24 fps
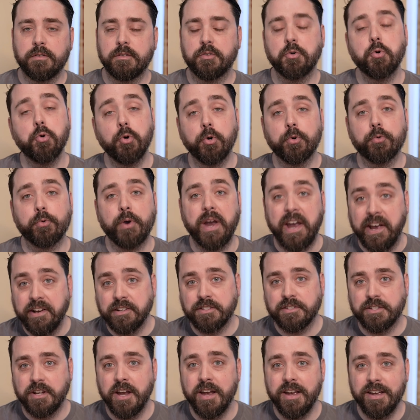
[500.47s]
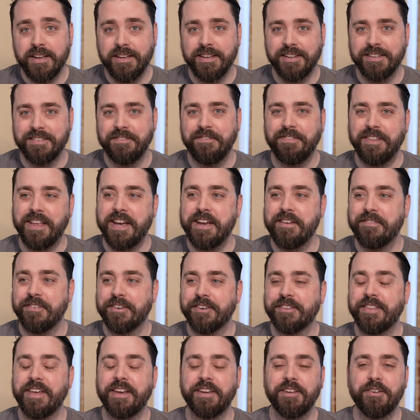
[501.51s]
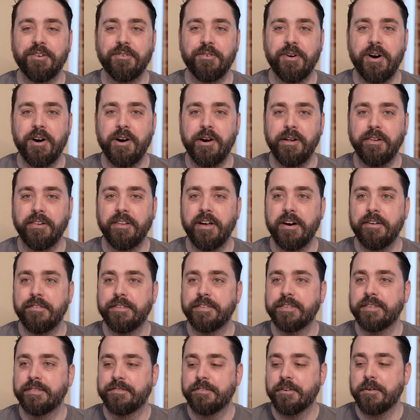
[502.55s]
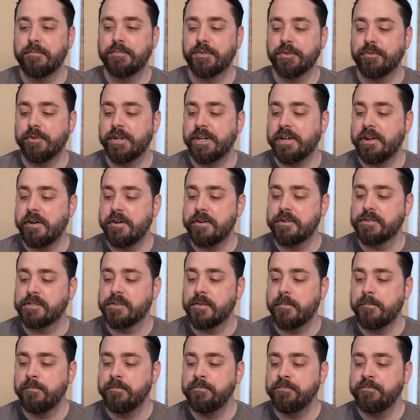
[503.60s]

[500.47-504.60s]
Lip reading: Cool Ranch flavor that you all love from Doritos.